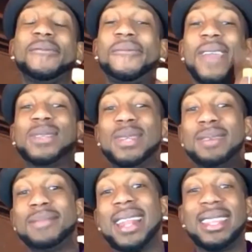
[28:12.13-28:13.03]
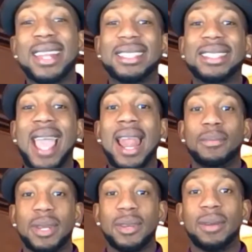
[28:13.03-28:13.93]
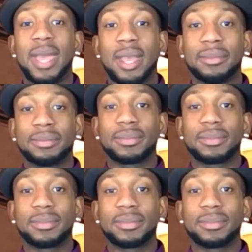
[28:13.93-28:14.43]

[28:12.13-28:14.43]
face when they're biting that scallop, you know what I mean?